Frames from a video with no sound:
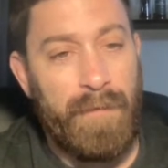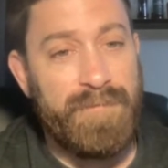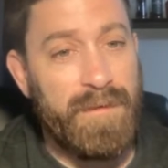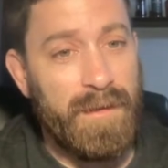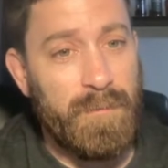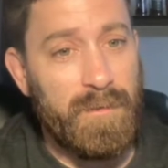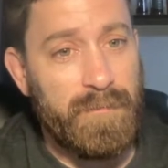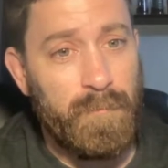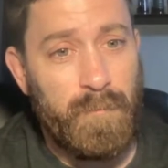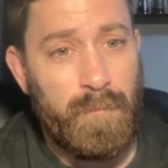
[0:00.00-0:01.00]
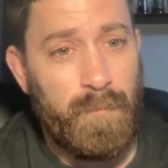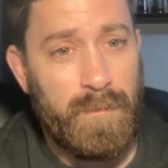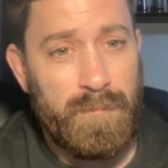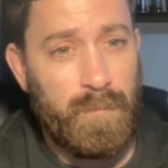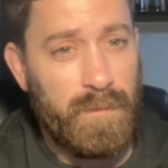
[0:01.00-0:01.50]
feel like
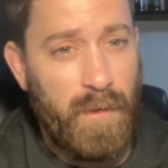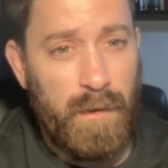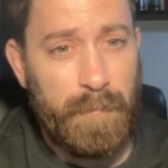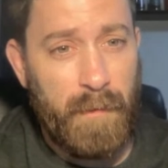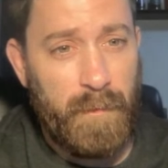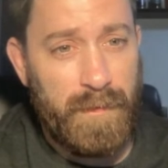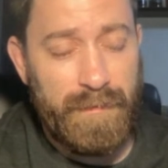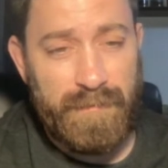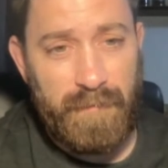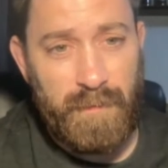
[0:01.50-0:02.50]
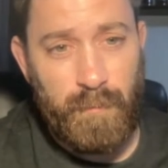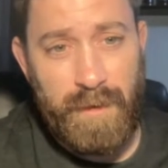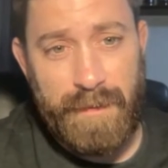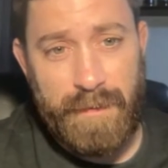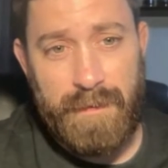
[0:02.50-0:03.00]
we're talking about one of these every
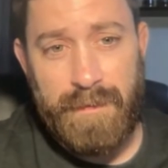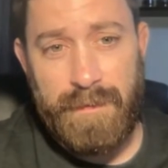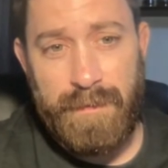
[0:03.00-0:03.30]
week.